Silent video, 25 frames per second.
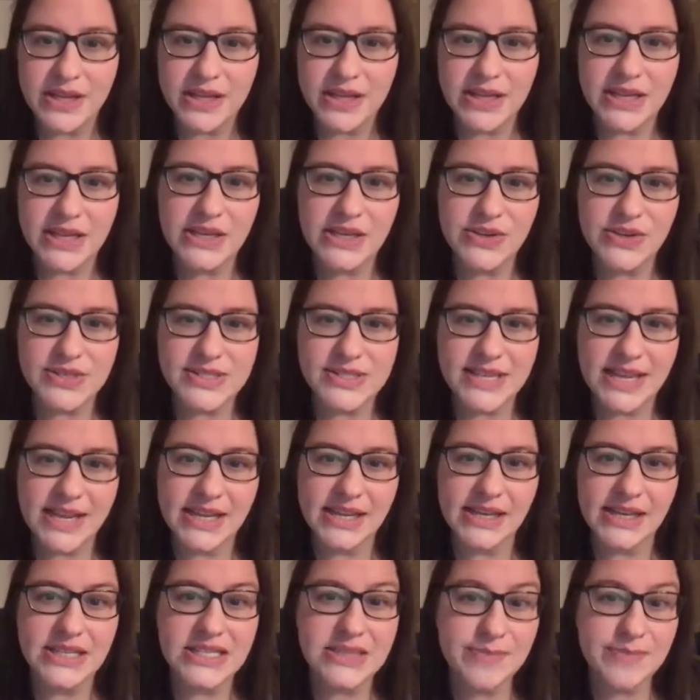He looks like
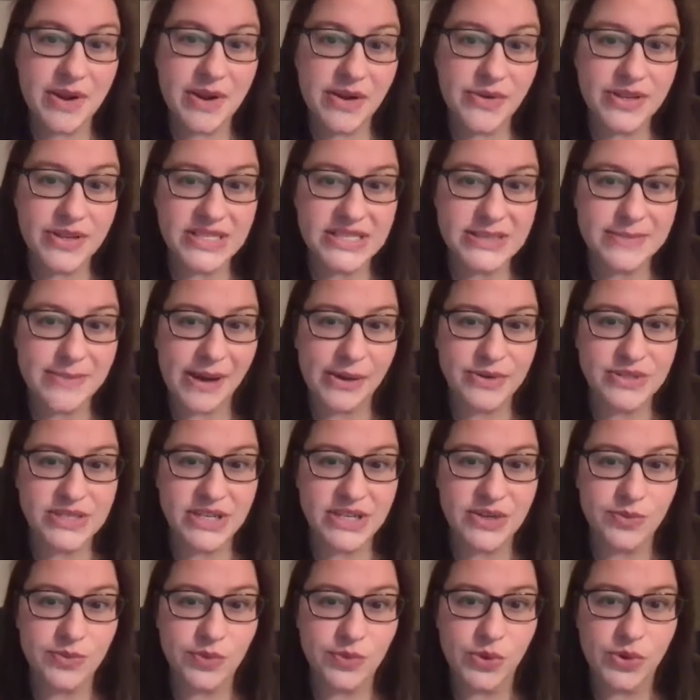an experienced
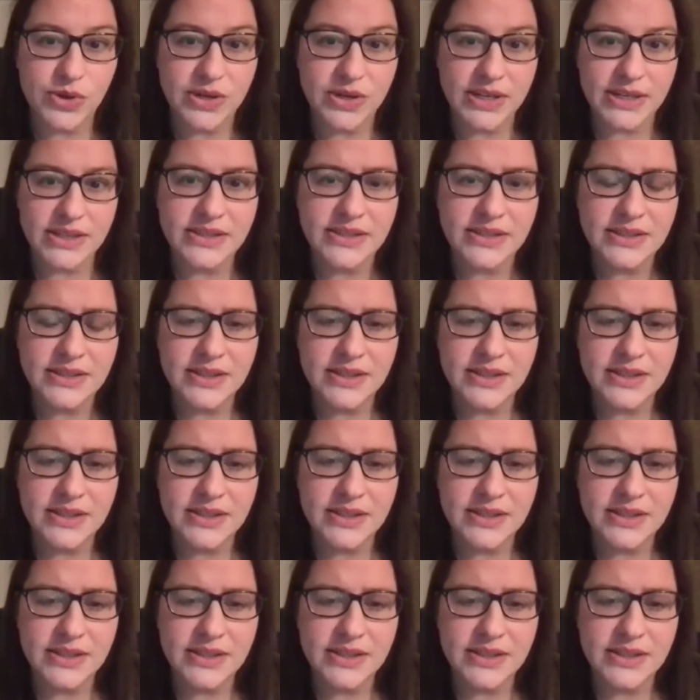mountain walker,